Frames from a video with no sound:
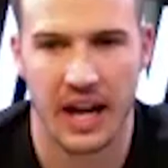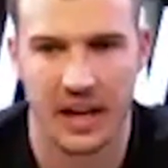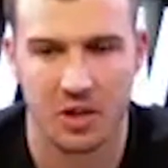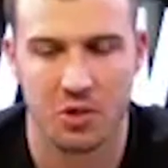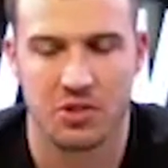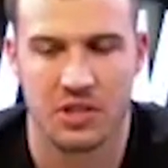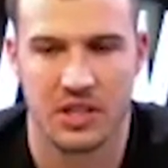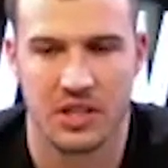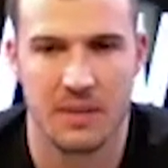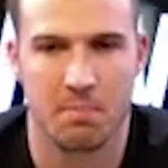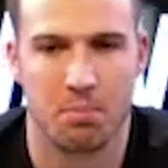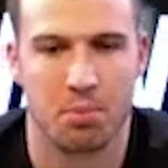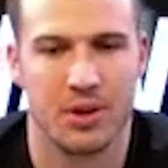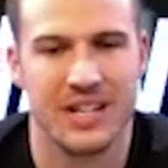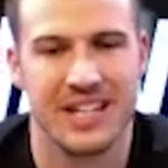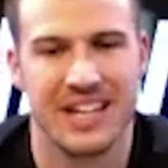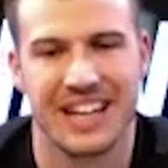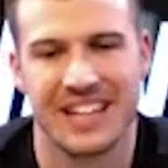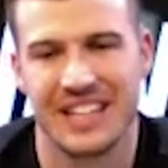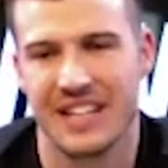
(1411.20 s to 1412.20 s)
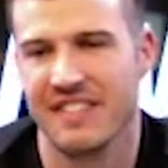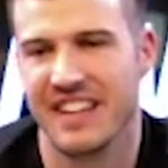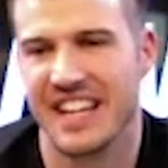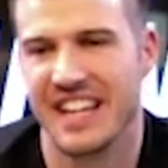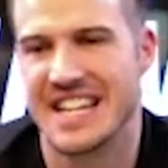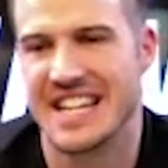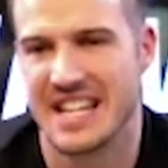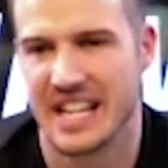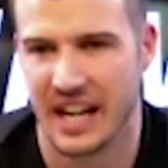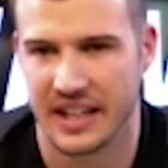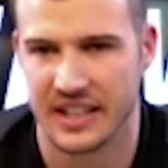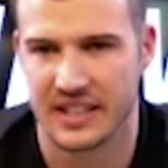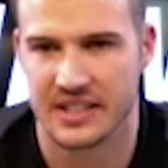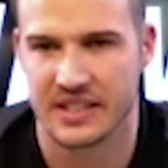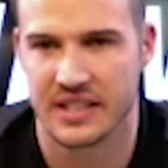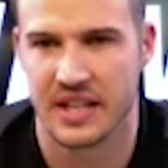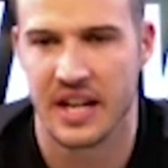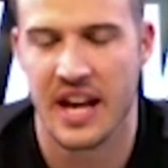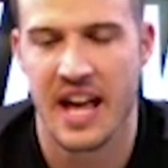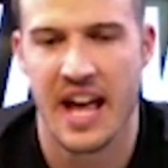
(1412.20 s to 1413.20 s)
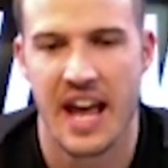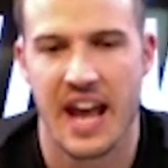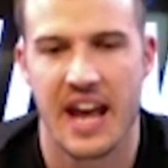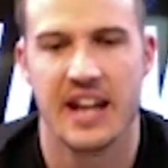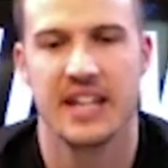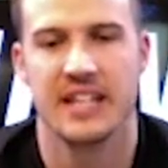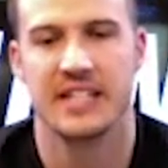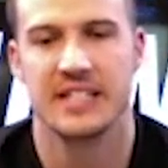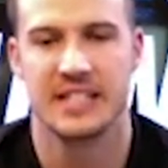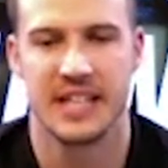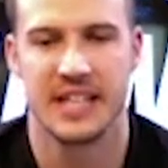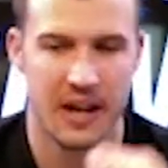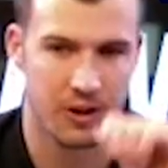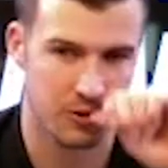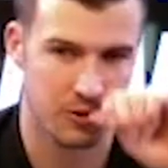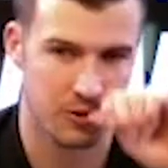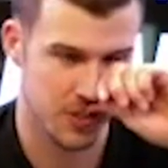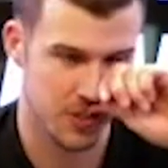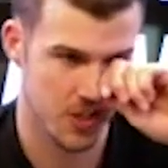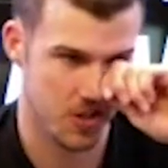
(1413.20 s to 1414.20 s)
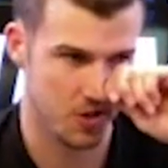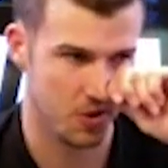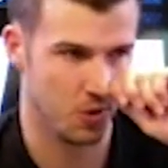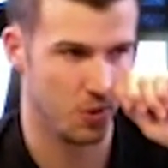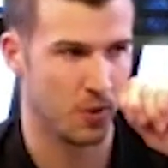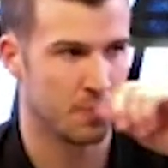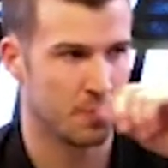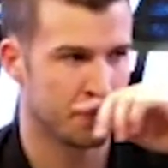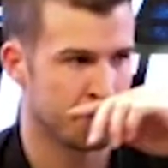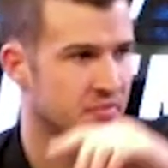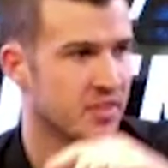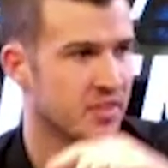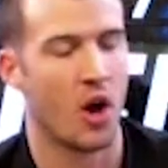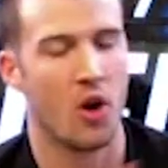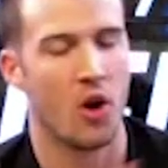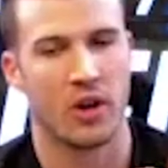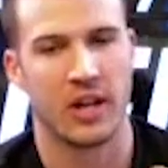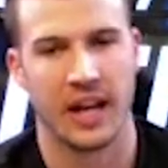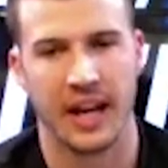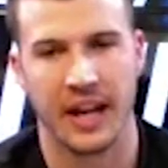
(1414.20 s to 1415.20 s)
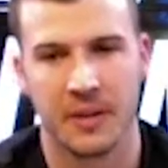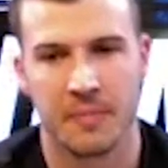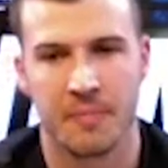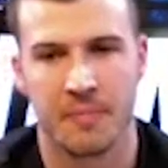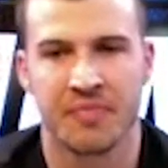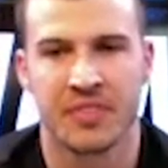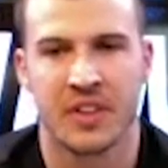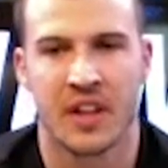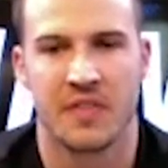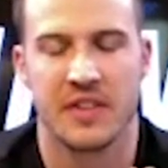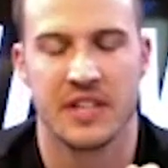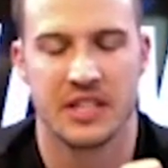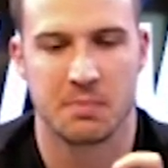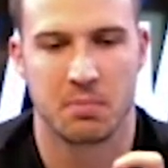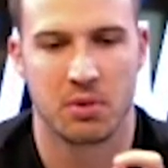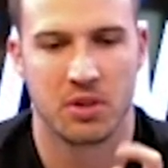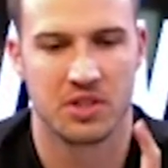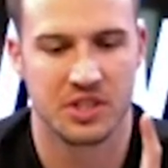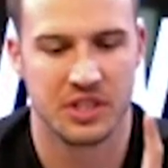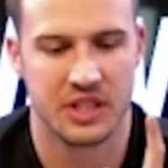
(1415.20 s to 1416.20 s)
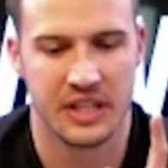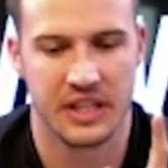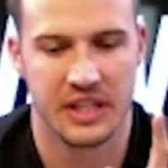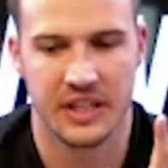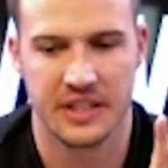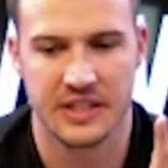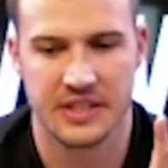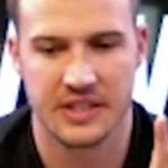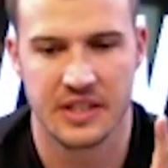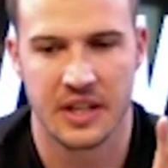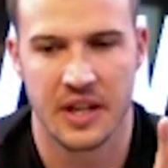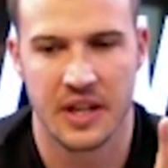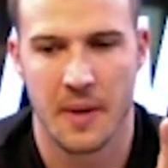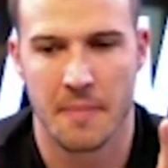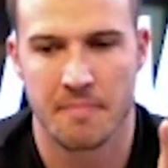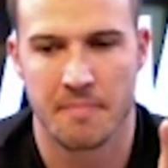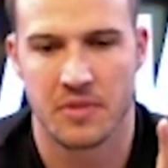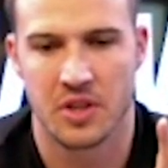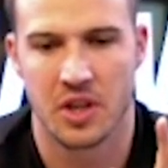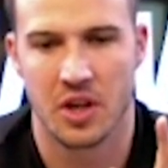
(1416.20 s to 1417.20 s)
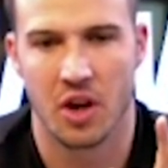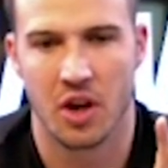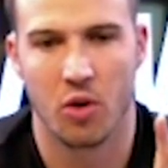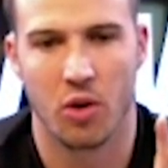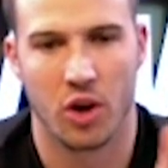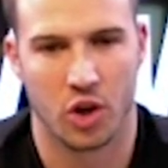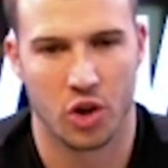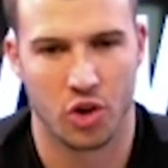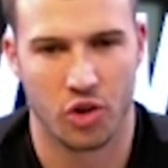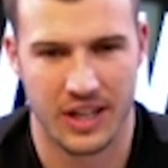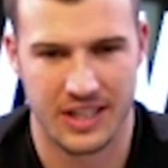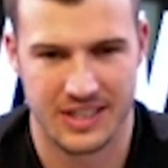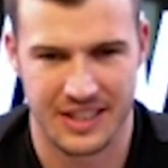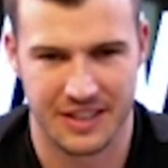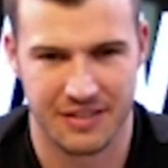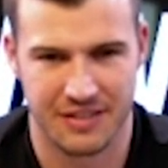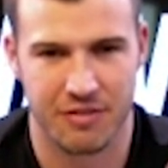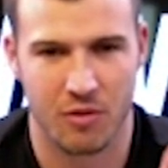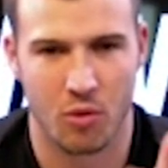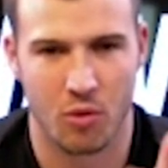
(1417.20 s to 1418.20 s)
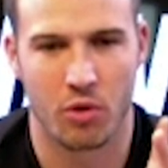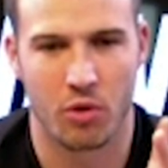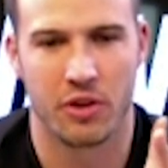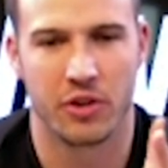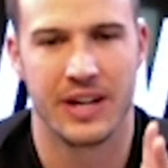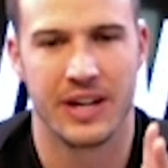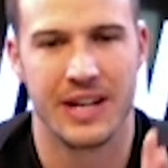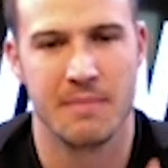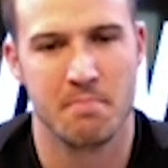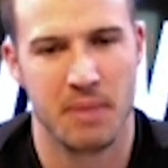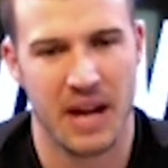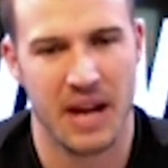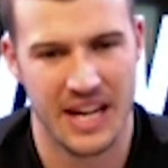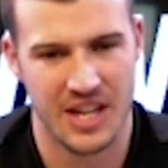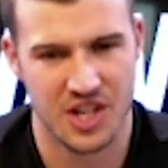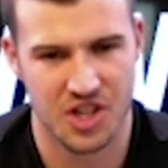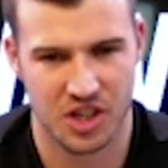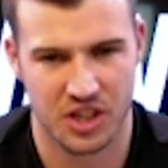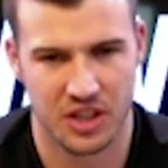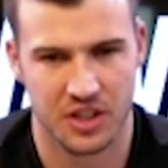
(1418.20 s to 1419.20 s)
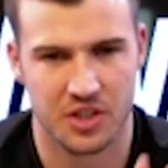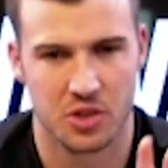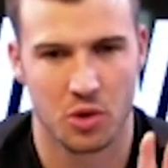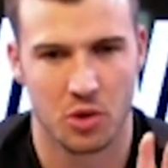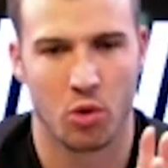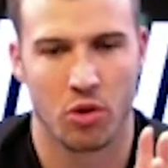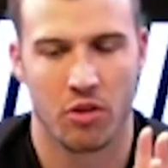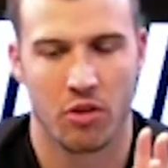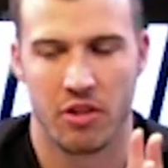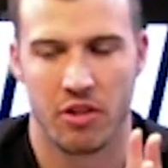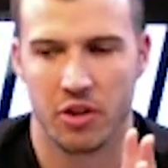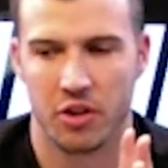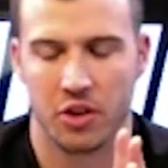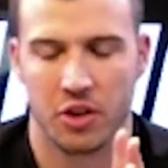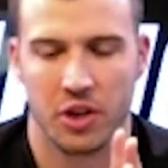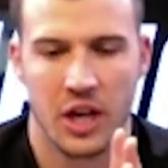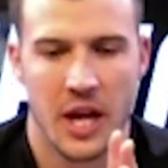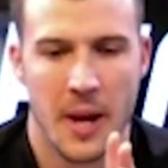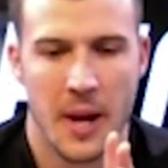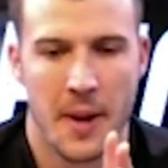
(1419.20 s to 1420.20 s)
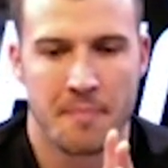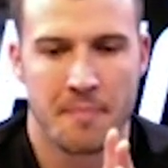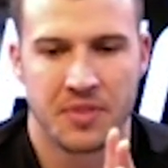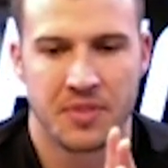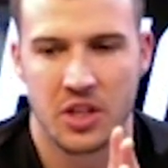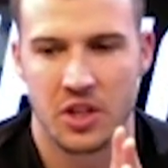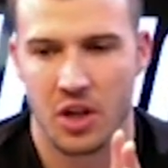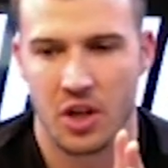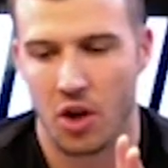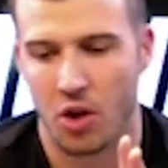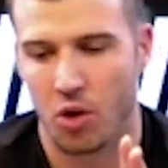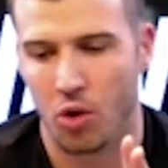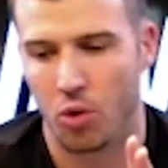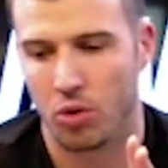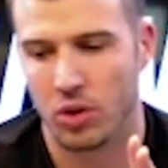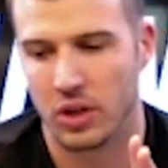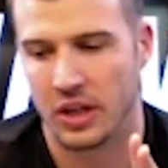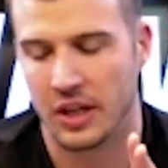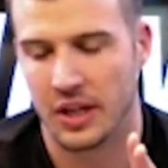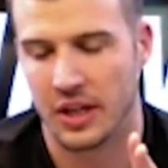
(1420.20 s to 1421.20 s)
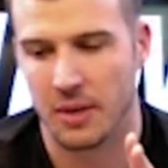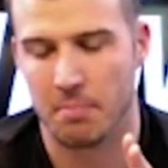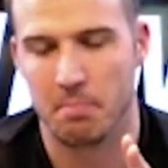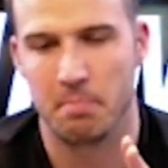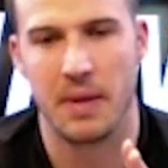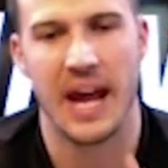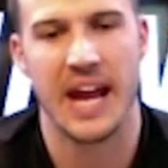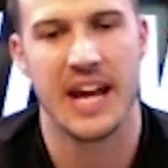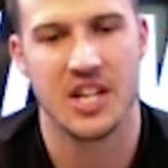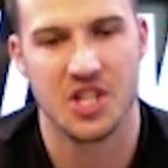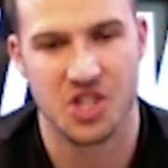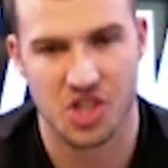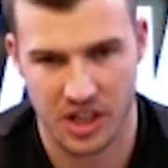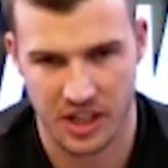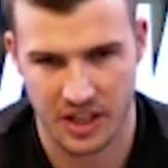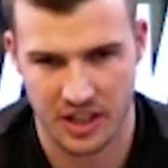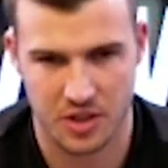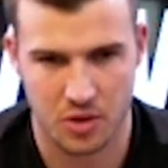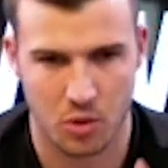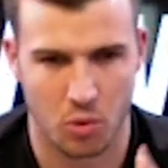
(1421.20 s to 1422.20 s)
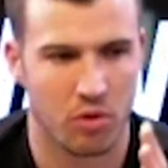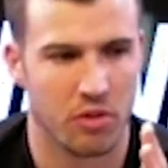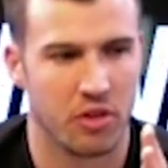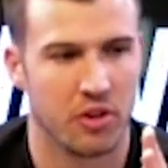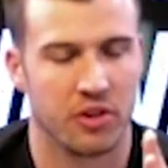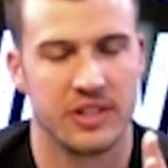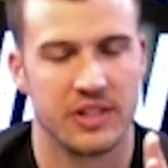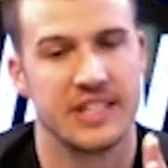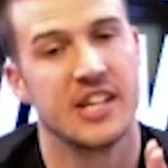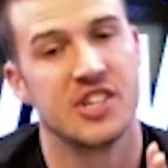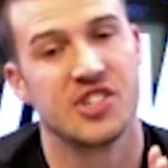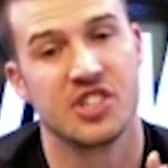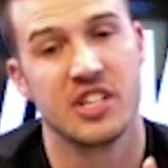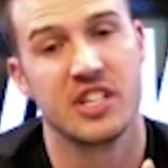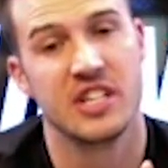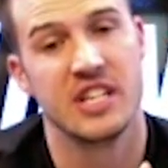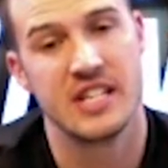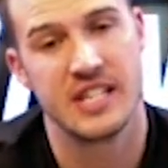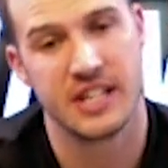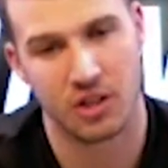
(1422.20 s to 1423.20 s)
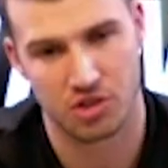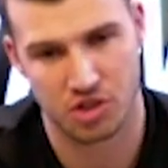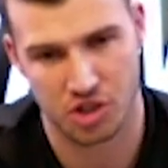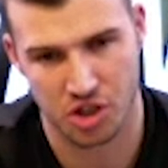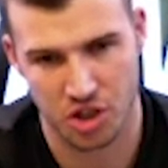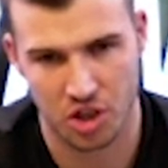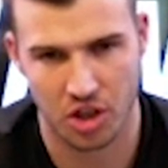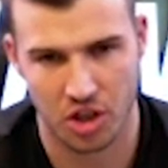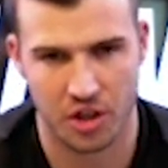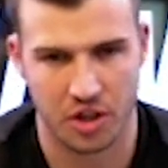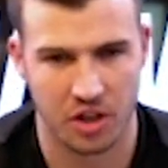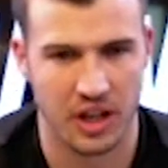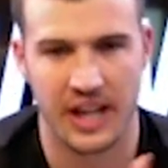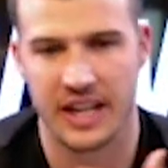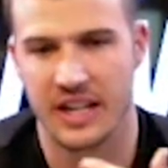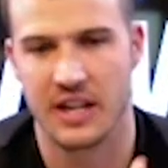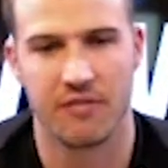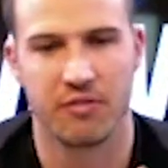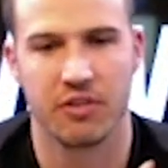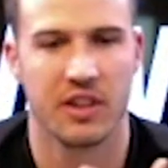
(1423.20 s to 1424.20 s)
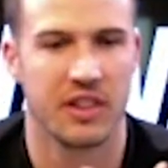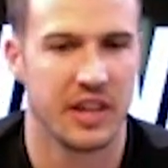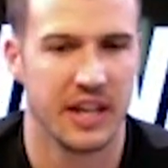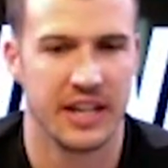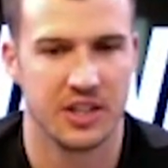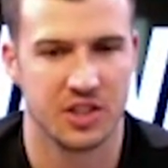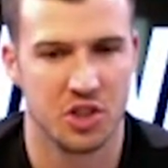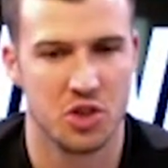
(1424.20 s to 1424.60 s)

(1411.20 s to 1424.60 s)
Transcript: use the Predictive Index, and it tells you, okay, this person is, you know, aggressive, or they're impatient, or they're you know, um, patient, or their attention to detail is good, or like different things.